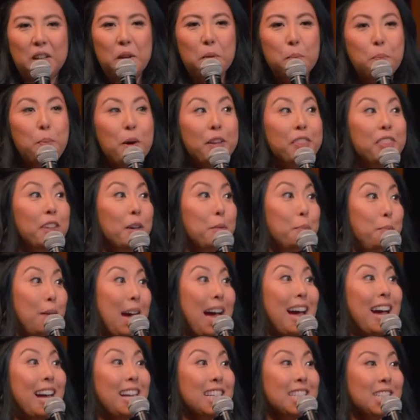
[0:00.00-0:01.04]
But the
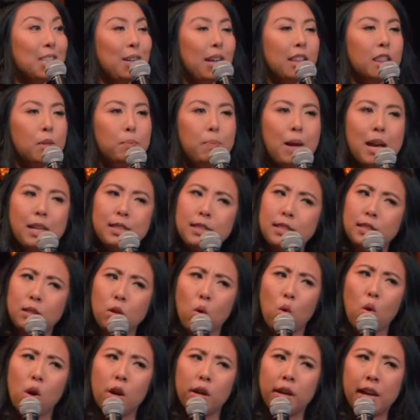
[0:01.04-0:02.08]
best, right? The best is
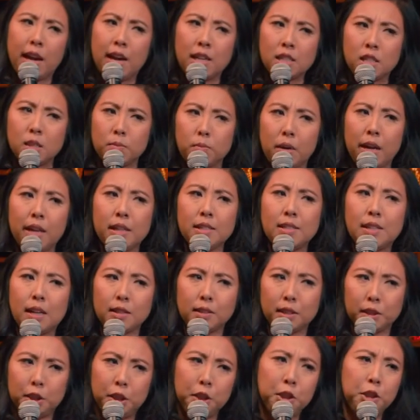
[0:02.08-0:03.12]
orgasm, right? It sounds
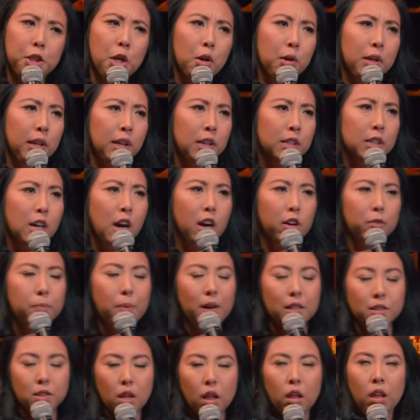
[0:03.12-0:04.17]
like she's choking on golf
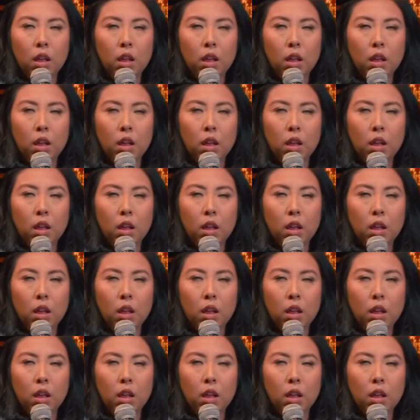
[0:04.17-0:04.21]
balls.